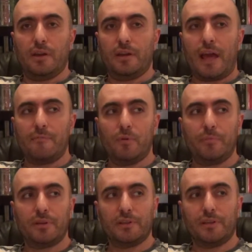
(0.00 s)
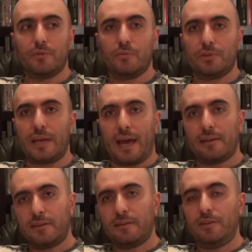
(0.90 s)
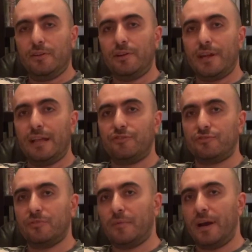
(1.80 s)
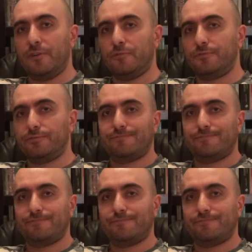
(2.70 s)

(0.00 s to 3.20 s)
and have mobility with that. You're not just some kind of,